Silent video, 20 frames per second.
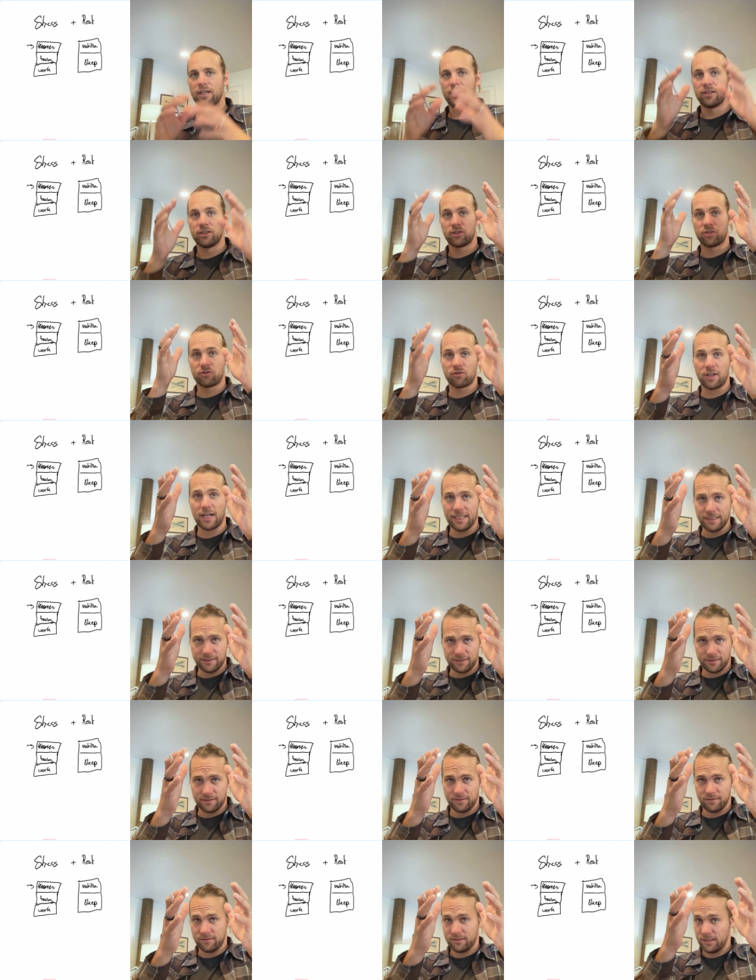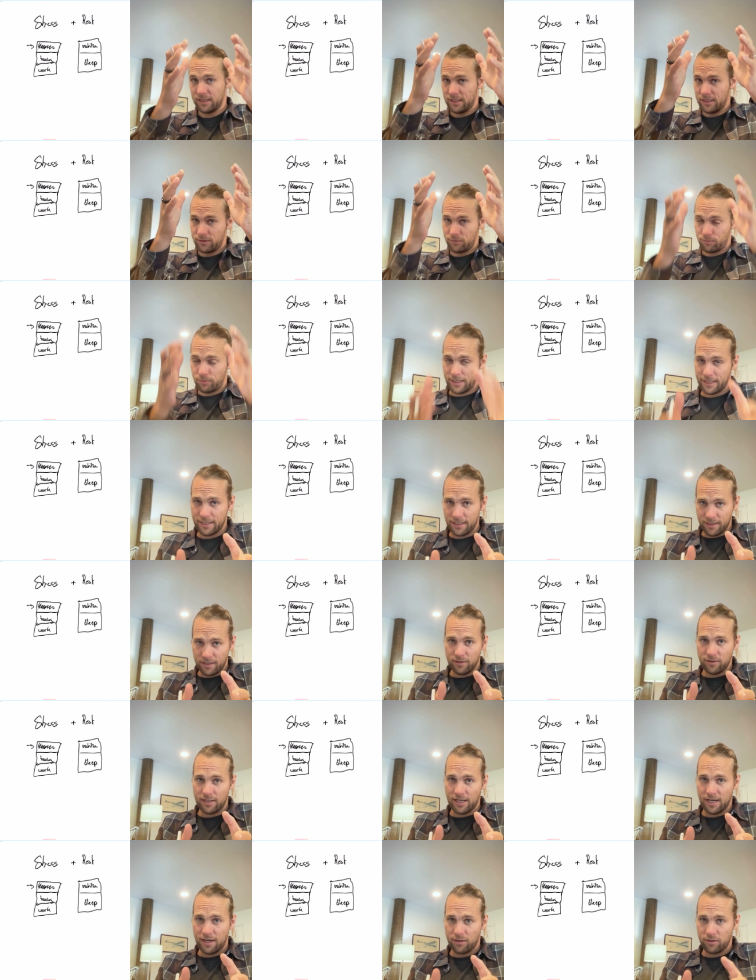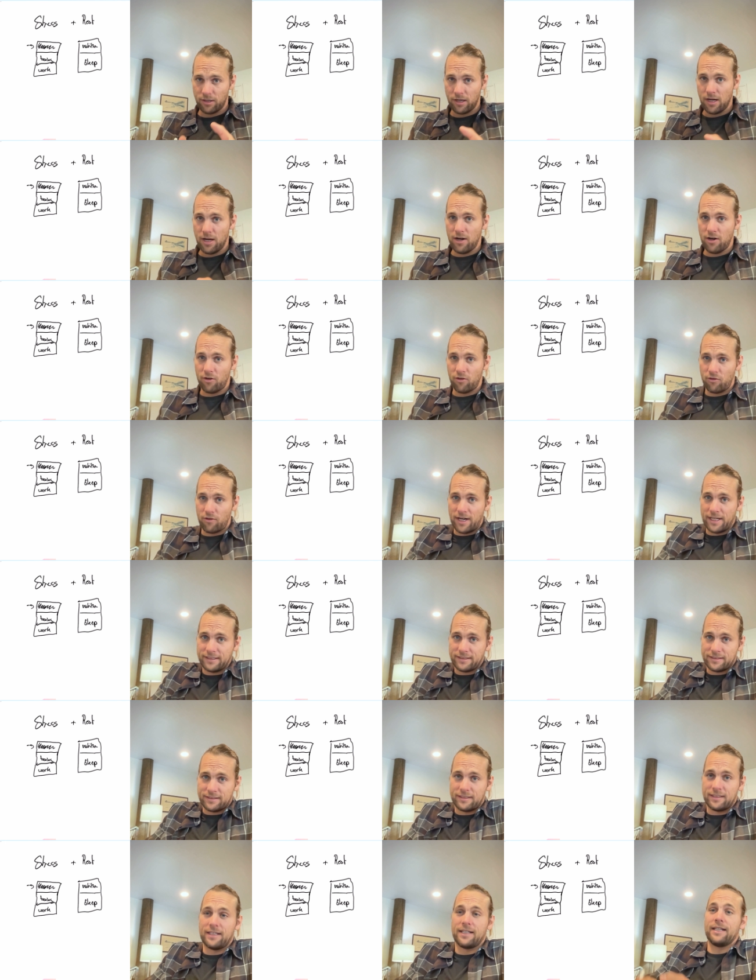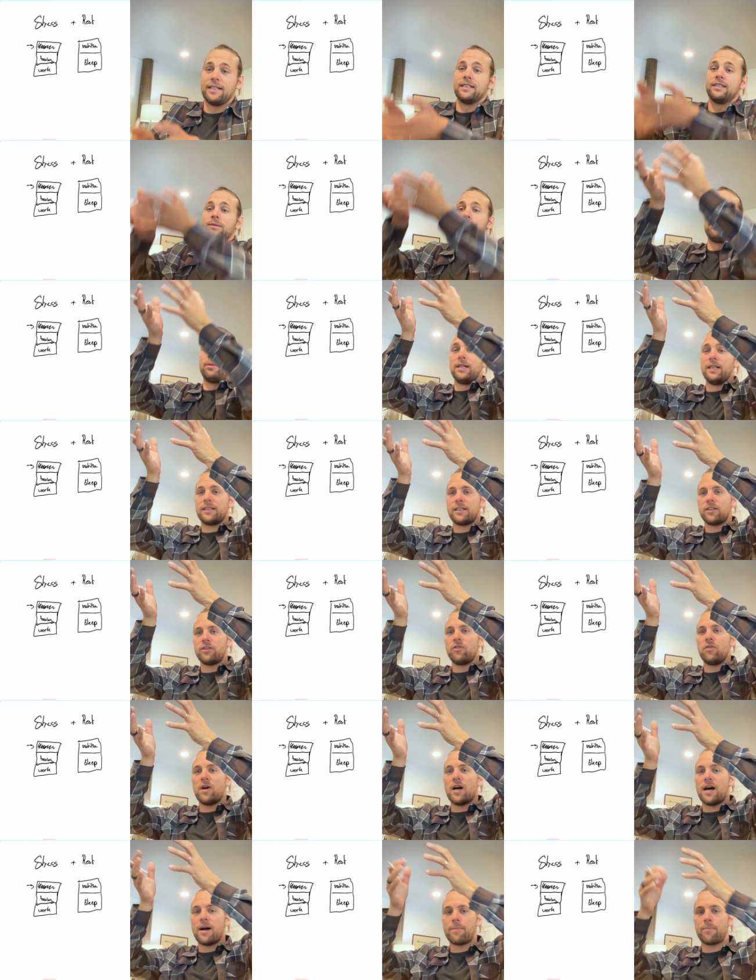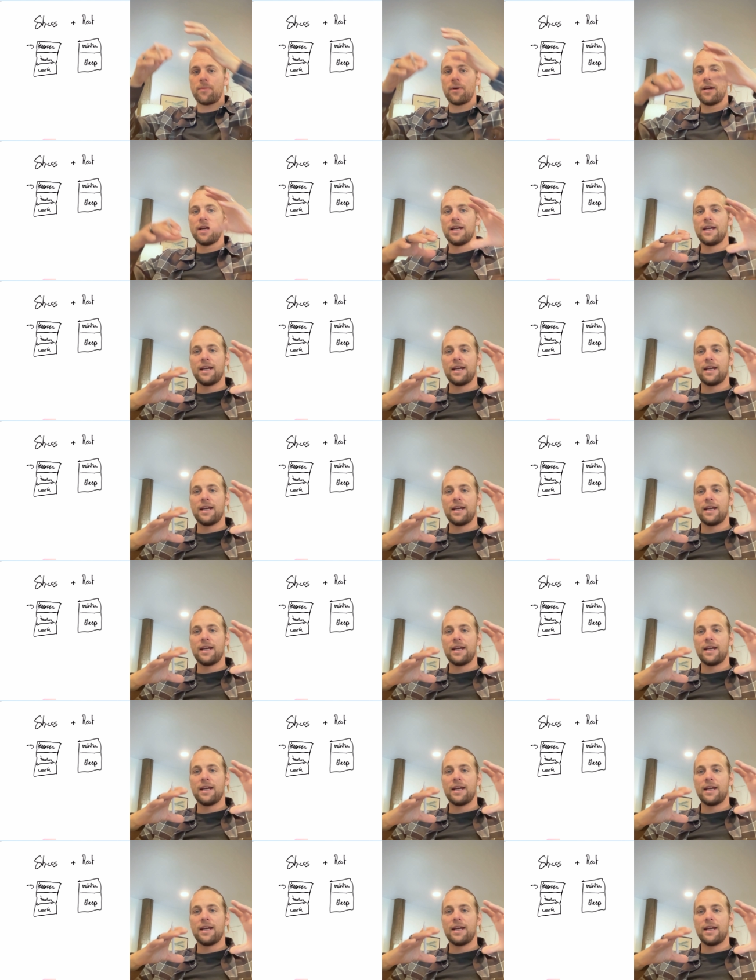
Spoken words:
Stress is breaking you down. Rest is building you up.